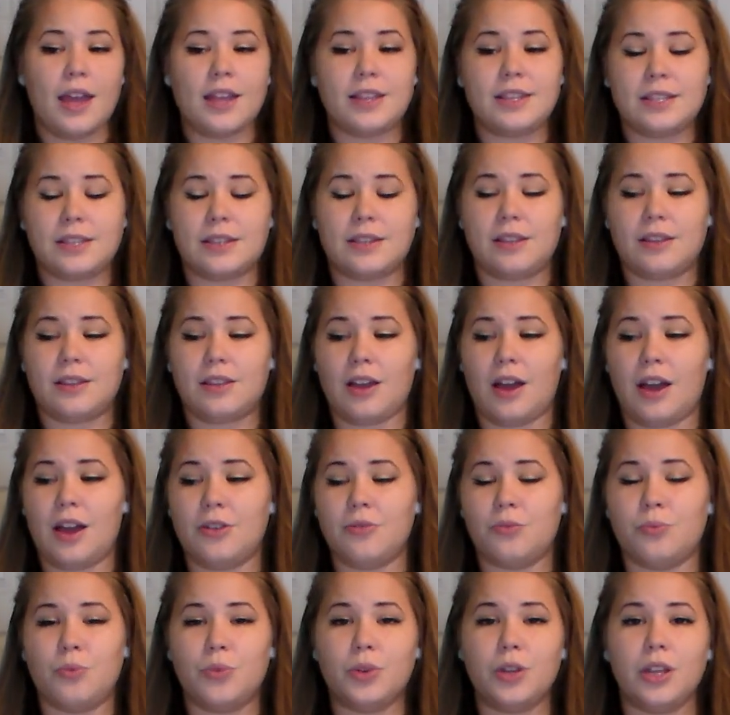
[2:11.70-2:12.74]
it's
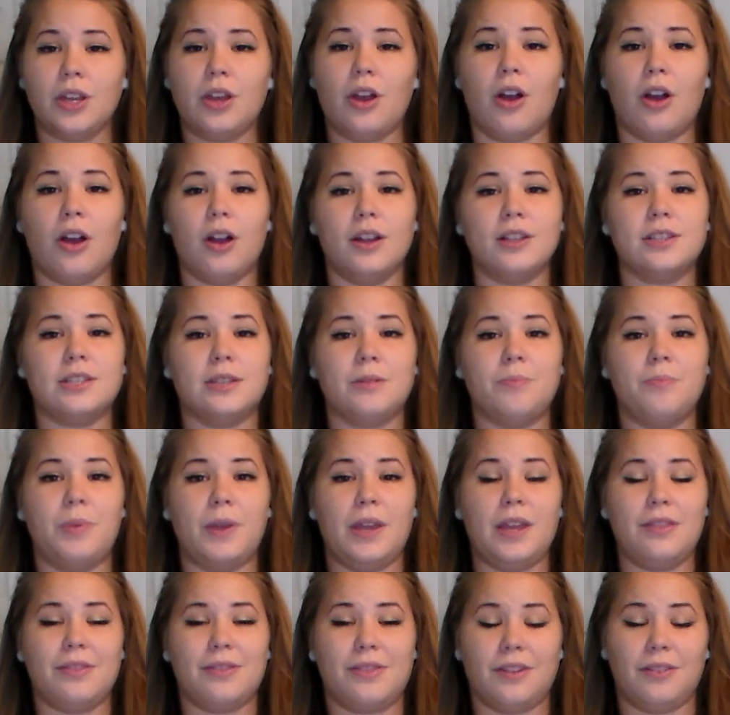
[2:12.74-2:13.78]
gotten really hard to
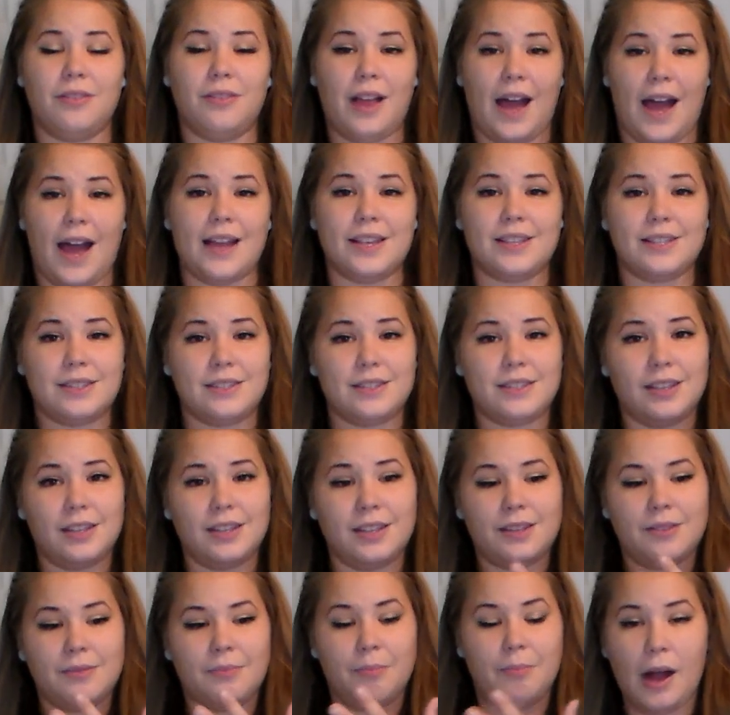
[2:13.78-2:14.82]
beat the last
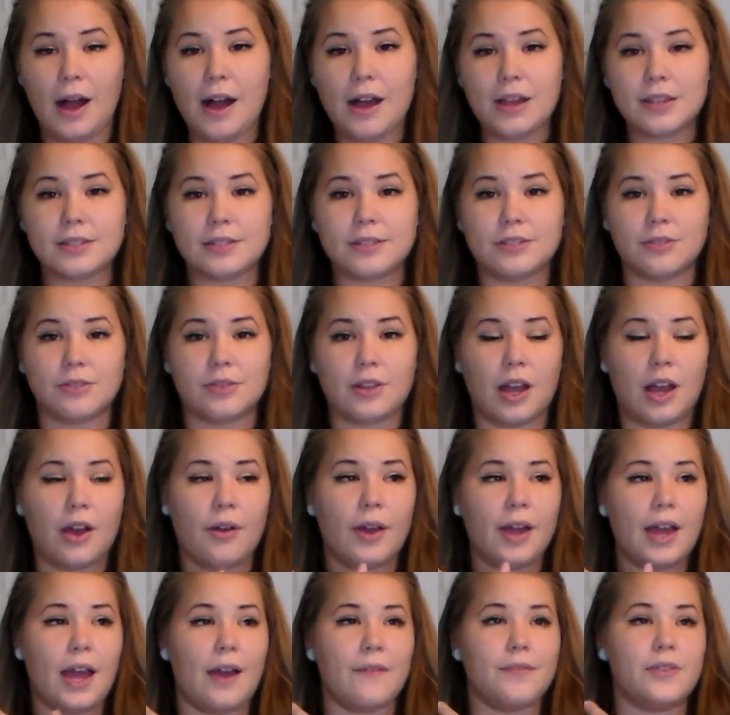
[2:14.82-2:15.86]
boss, so now
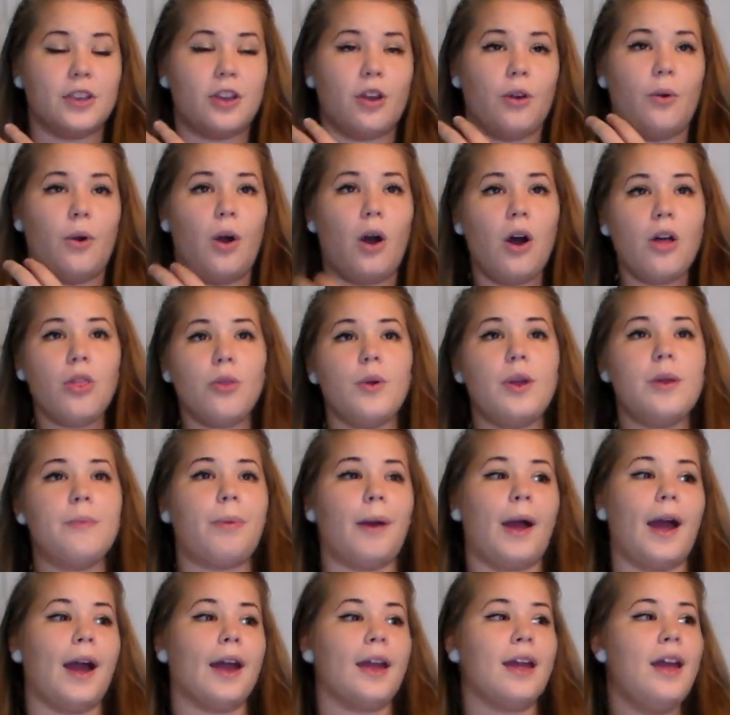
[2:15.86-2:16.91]
I have to go all the way
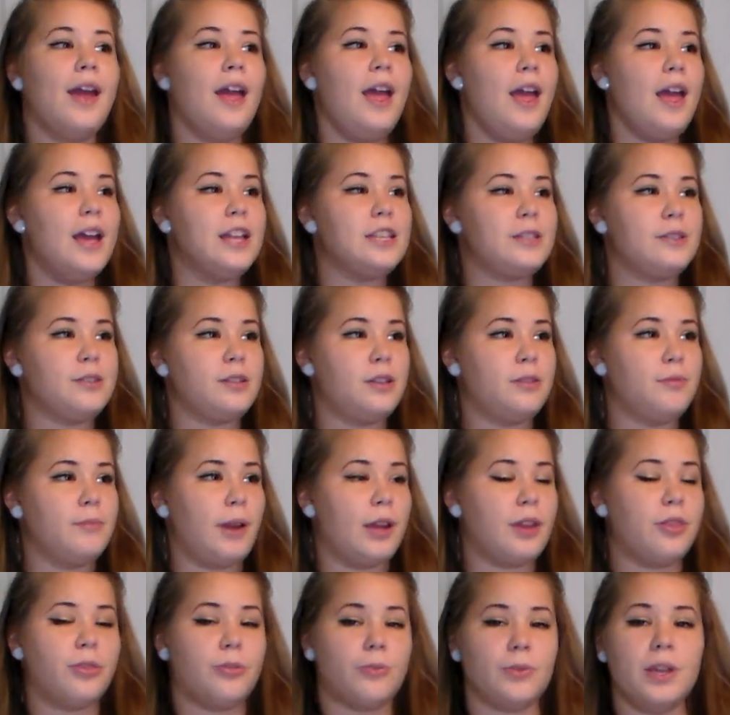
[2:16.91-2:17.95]
back and spend
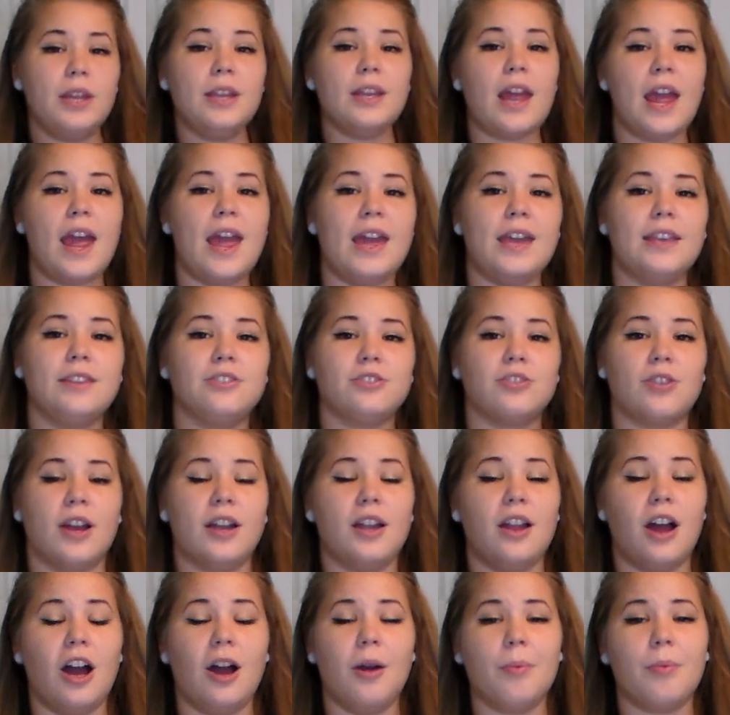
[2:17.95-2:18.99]
my three days
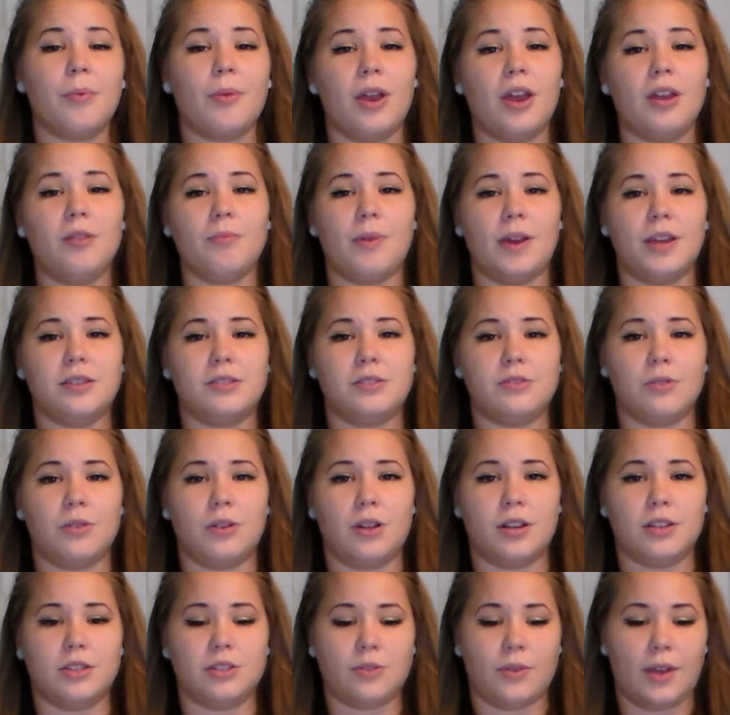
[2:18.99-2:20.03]
trying to upgrade my
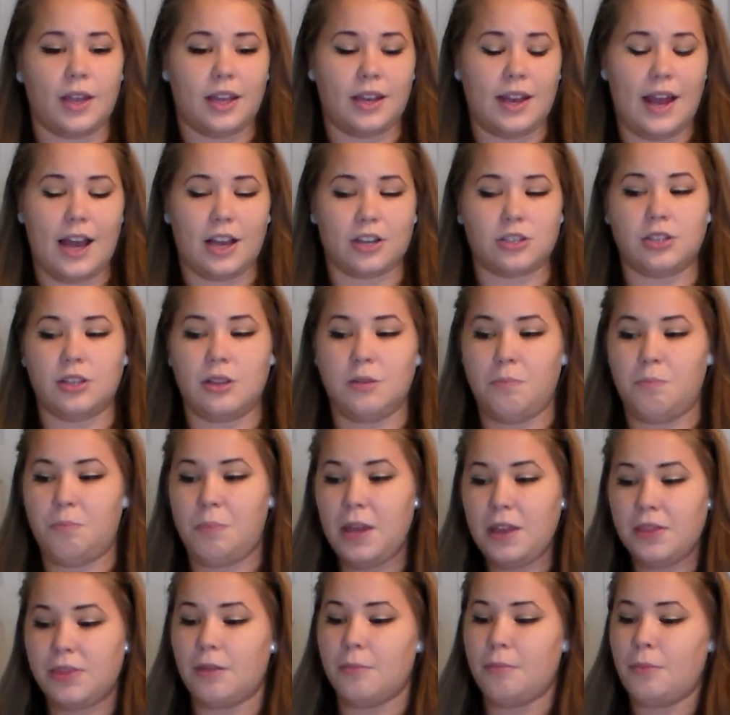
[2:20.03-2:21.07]
sword so I can actually
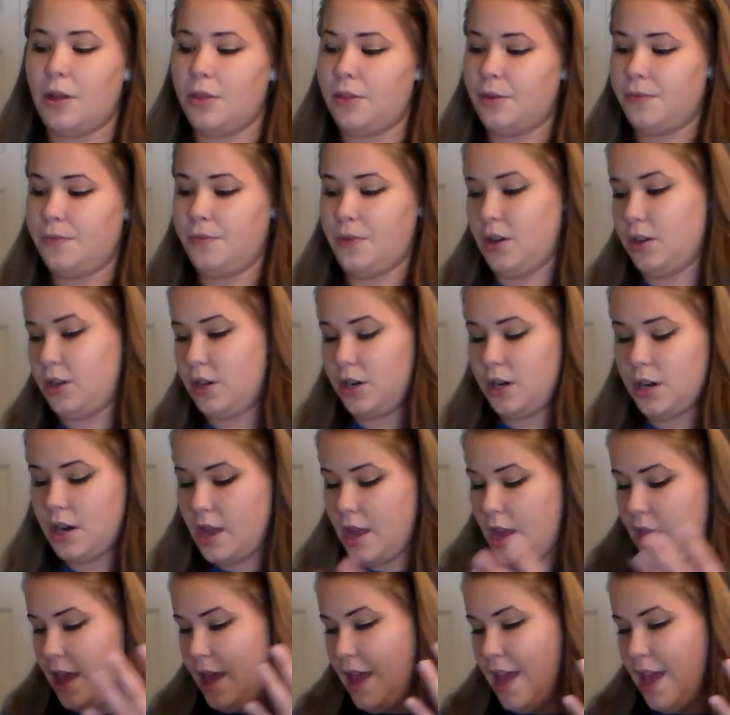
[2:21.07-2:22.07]
beat the motherfucker.